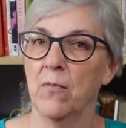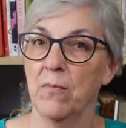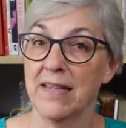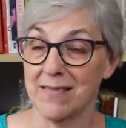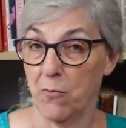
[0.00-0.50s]

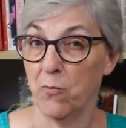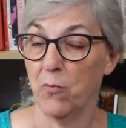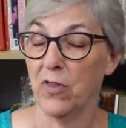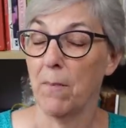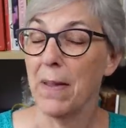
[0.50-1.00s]
it's
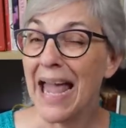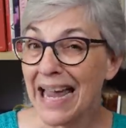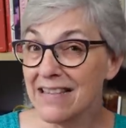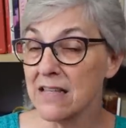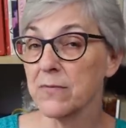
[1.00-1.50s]
with a
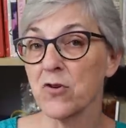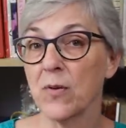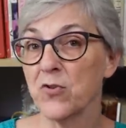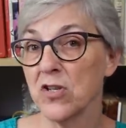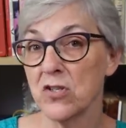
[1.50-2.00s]
paid
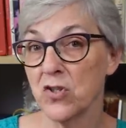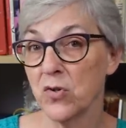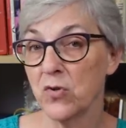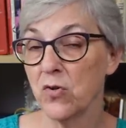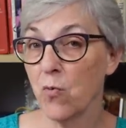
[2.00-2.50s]
subscription
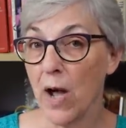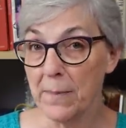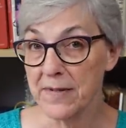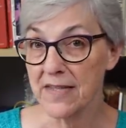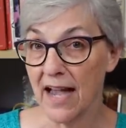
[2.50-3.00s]
to the
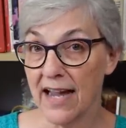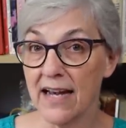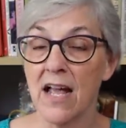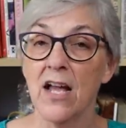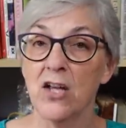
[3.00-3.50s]

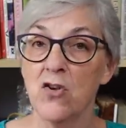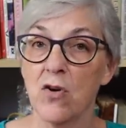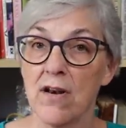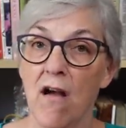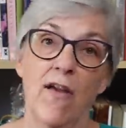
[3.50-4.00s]
website, you
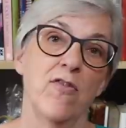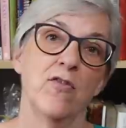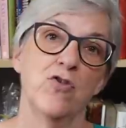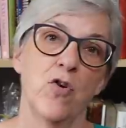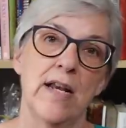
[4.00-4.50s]
can
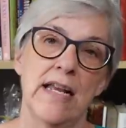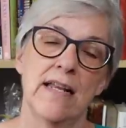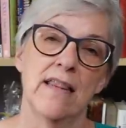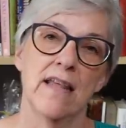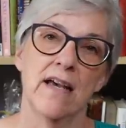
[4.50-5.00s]
also join
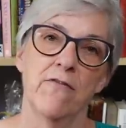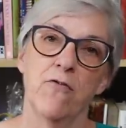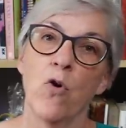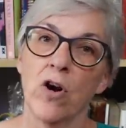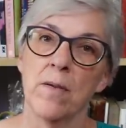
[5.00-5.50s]
in the
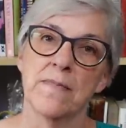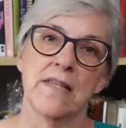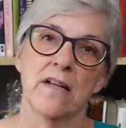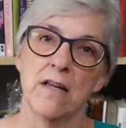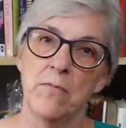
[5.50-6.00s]
forums
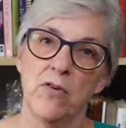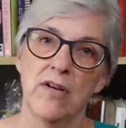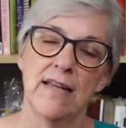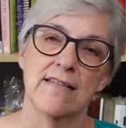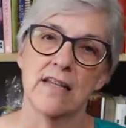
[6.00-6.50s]
and
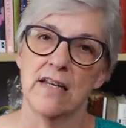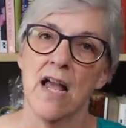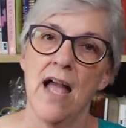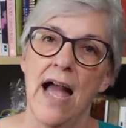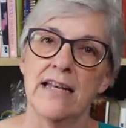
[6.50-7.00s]
communities and
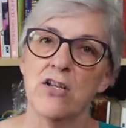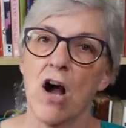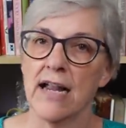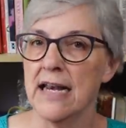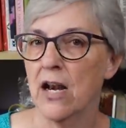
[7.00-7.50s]

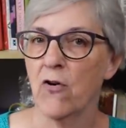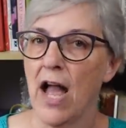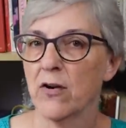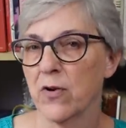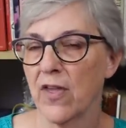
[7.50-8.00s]
talk and
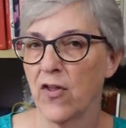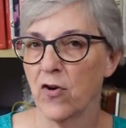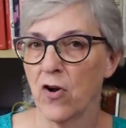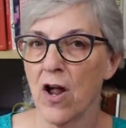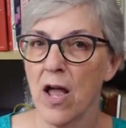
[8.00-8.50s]
interact with
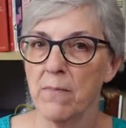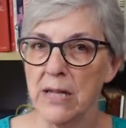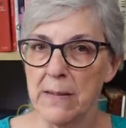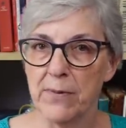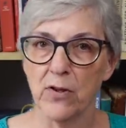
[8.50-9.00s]
other
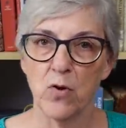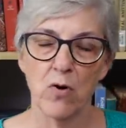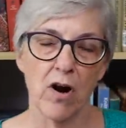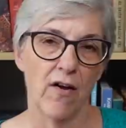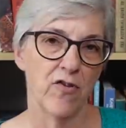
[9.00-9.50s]
people who
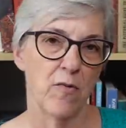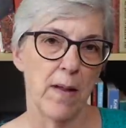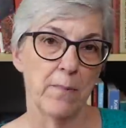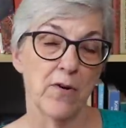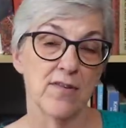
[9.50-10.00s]
are also
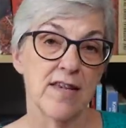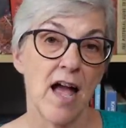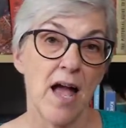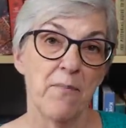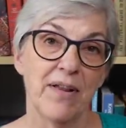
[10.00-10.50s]
members.
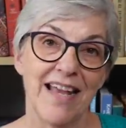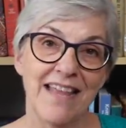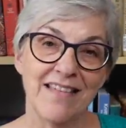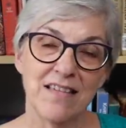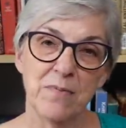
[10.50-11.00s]
But
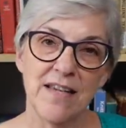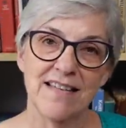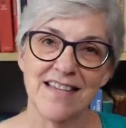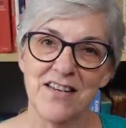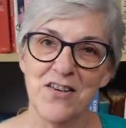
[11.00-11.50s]
in this
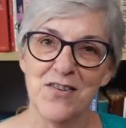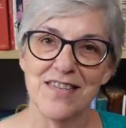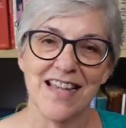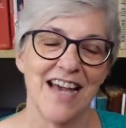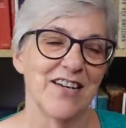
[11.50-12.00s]
week's
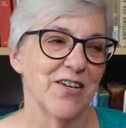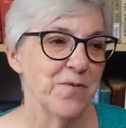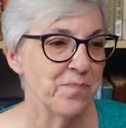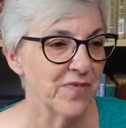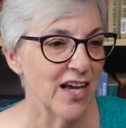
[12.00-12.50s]

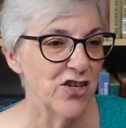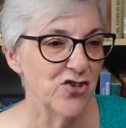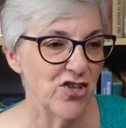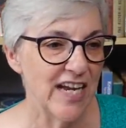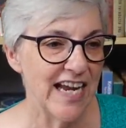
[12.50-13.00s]
newsletter,
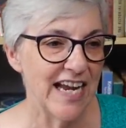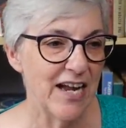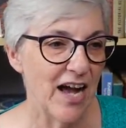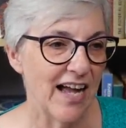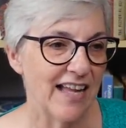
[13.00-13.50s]

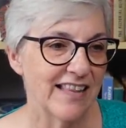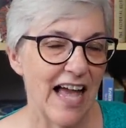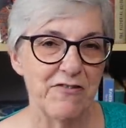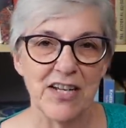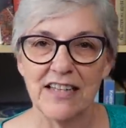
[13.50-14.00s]
she
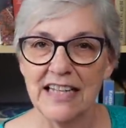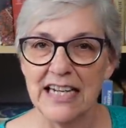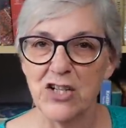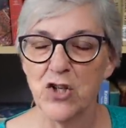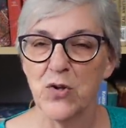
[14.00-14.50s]
left a
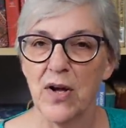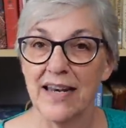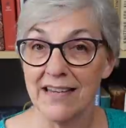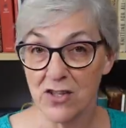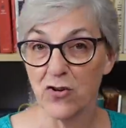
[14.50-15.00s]
link to
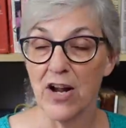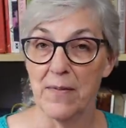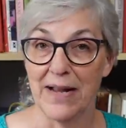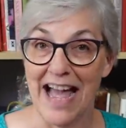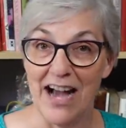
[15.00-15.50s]
an
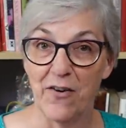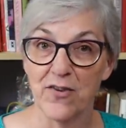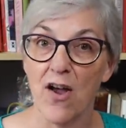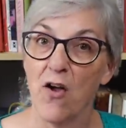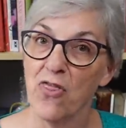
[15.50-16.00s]
Instagram
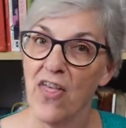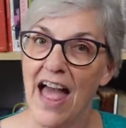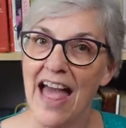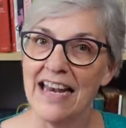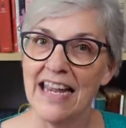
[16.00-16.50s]
account
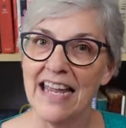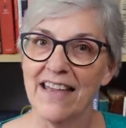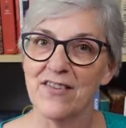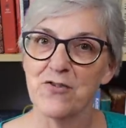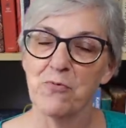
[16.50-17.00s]
that
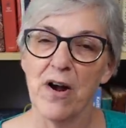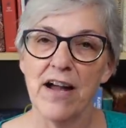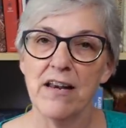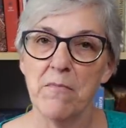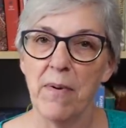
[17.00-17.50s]
is
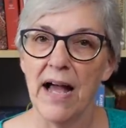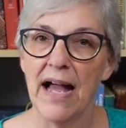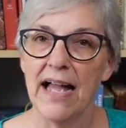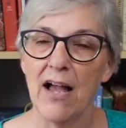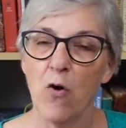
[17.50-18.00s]
run
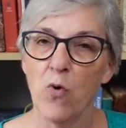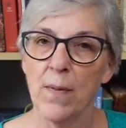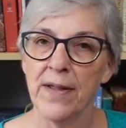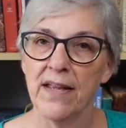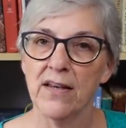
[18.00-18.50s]
by a
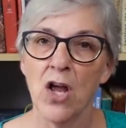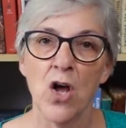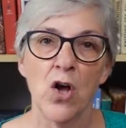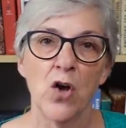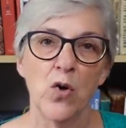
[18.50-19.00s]
woman
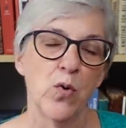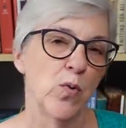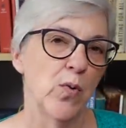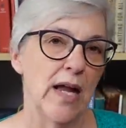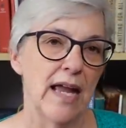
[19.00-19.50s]

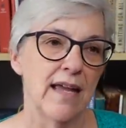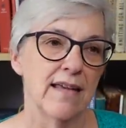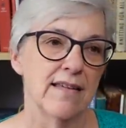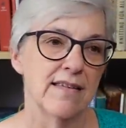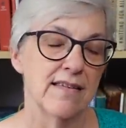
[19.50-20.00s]
who
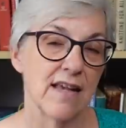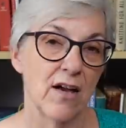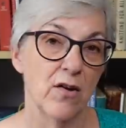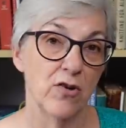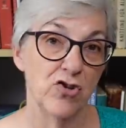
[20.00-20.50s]
is,
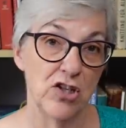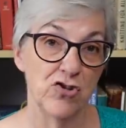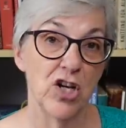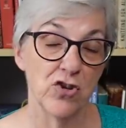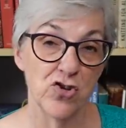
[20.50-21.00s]
she
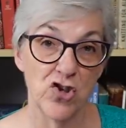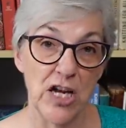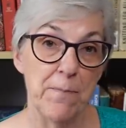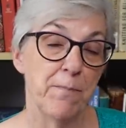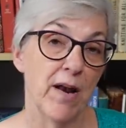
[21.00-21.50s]
shears
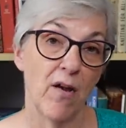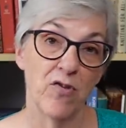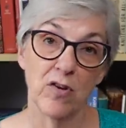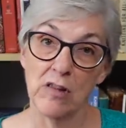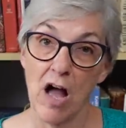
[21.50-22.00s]
sheep, but
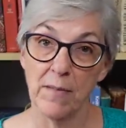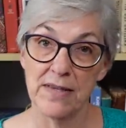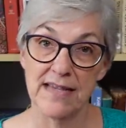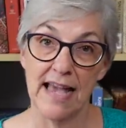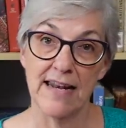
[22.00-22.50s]
also
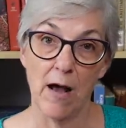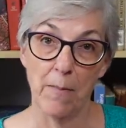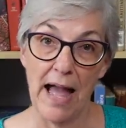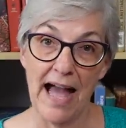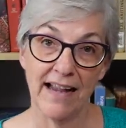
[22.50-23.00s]
llamas and
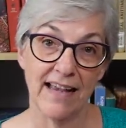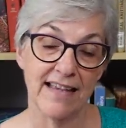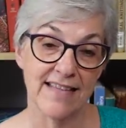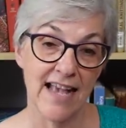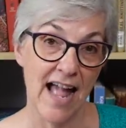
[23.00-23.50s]

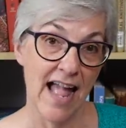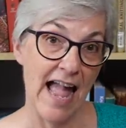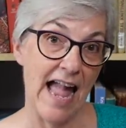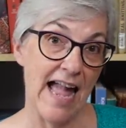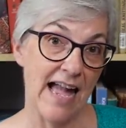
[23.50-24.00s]
alpacas.
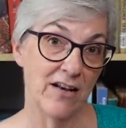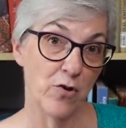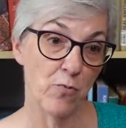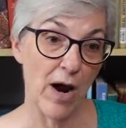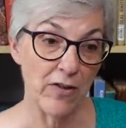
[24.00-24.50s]
And
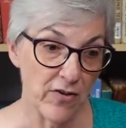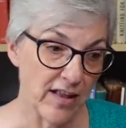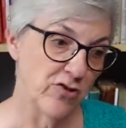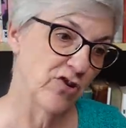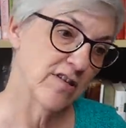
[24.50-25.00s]
rather
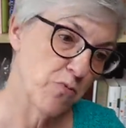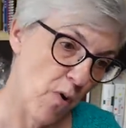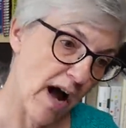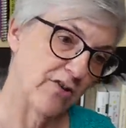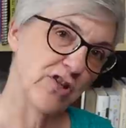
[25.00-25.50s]
than just
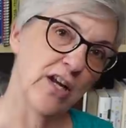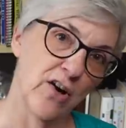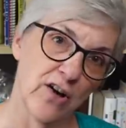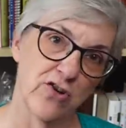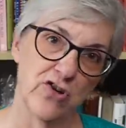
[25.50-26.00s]
watching
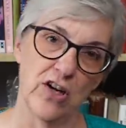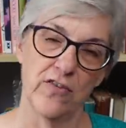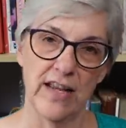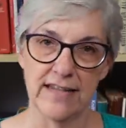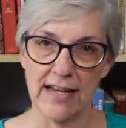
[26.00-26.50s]
her shear
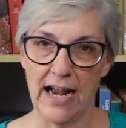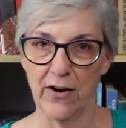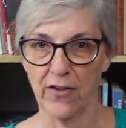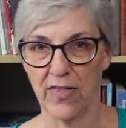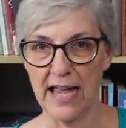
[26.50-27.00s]
the
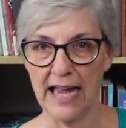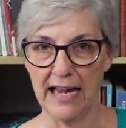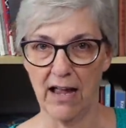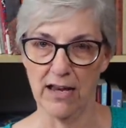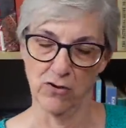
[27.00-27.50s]
entire
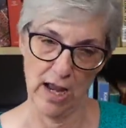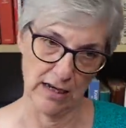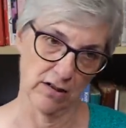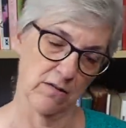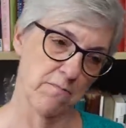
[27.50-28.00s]
thing
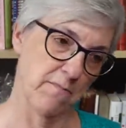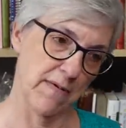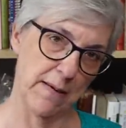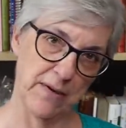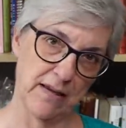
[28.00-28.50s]
and
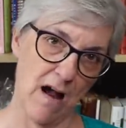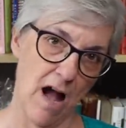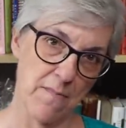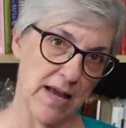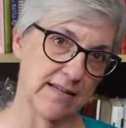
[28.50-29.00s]
maybe
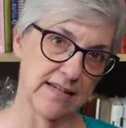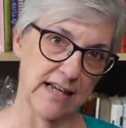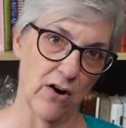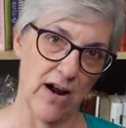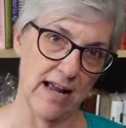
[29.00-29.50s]

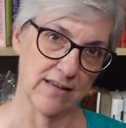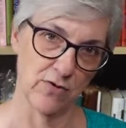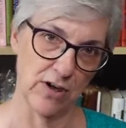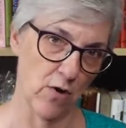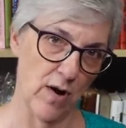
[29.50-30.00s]
commenting or
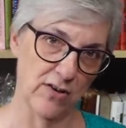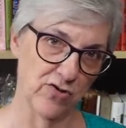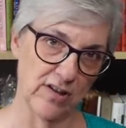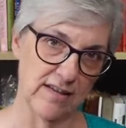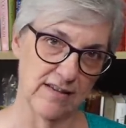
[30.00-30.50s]
answering
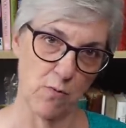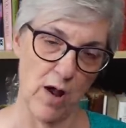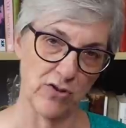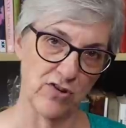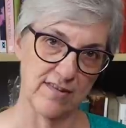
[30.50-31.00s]
questions
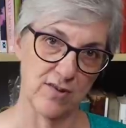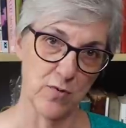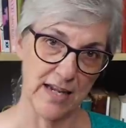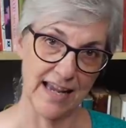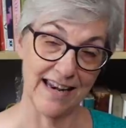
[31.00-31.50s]
while she's
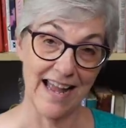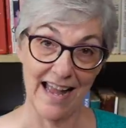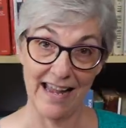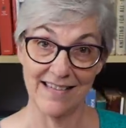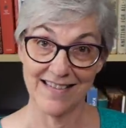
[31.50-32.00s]
doing it,
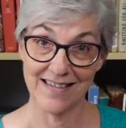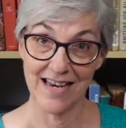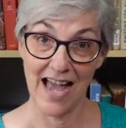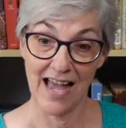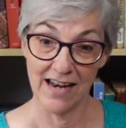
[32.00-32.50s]

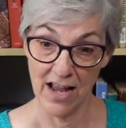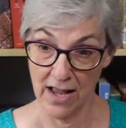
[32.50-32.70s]
instead,